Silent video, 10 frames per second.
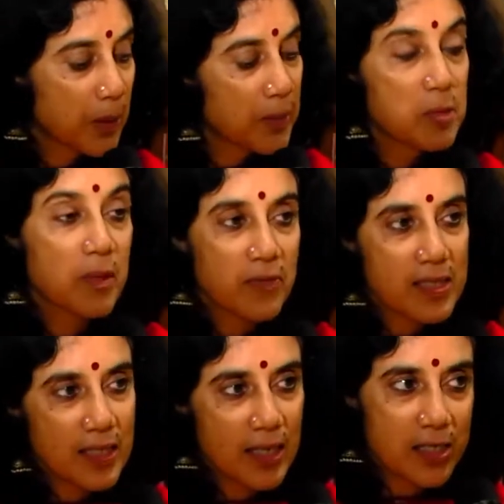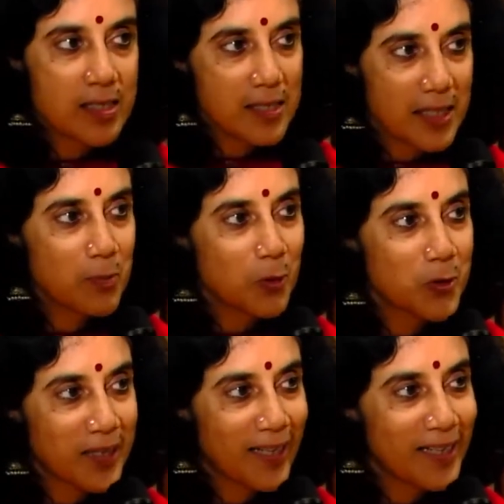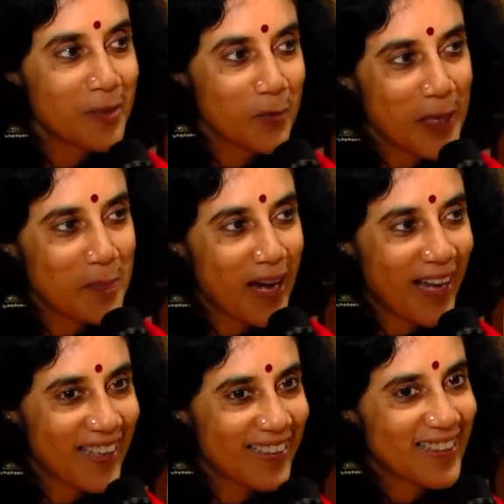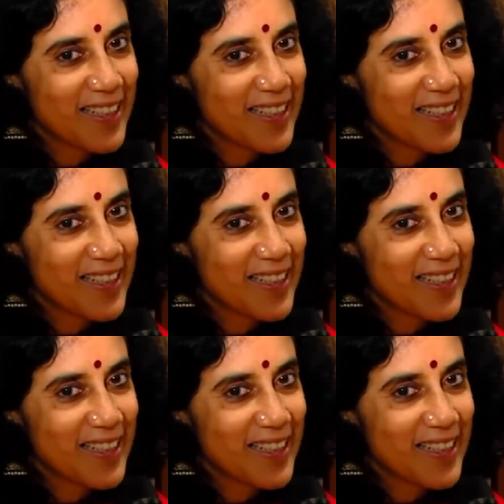published my first collection, Sea Blue Child, way back.